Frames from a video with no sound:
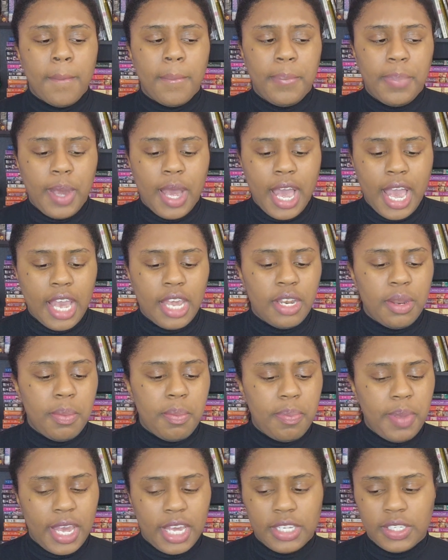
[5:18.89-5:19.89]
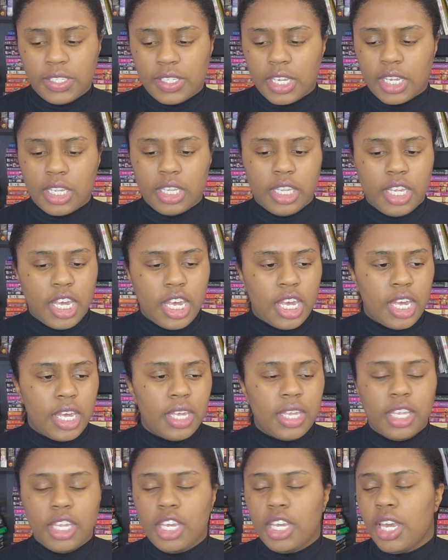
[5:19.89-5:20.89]
but
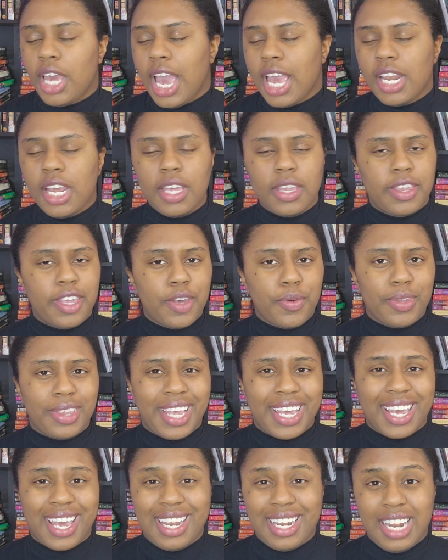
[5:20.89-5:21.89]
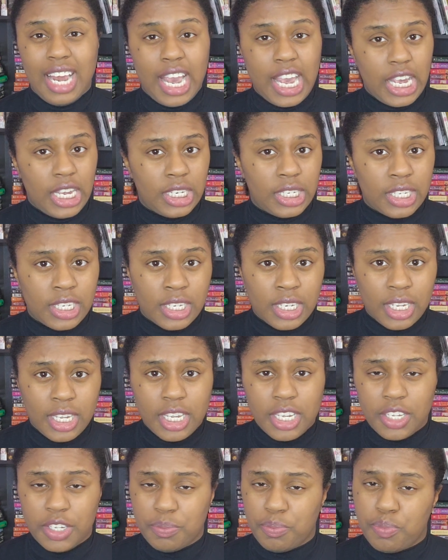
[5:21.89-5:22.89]
basically anything with like a knight
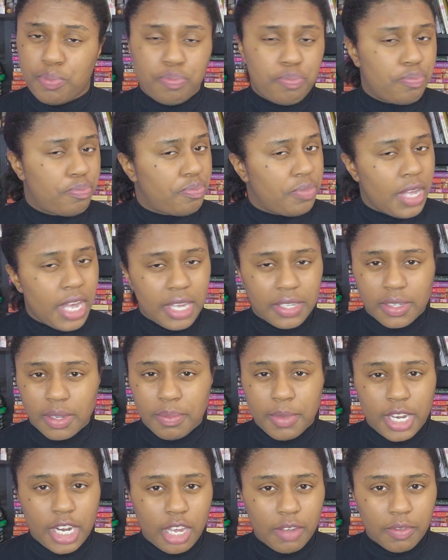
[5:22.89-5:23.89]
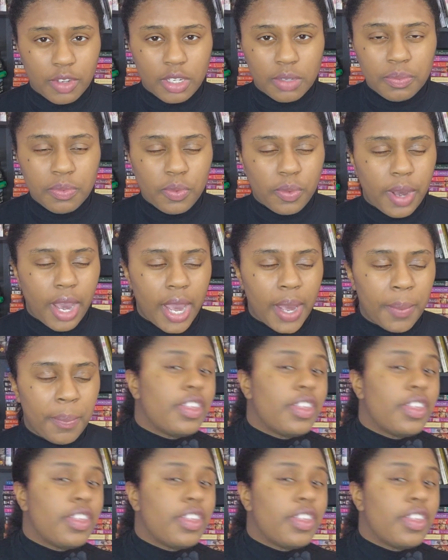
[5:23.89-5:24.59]
is a medieval, right?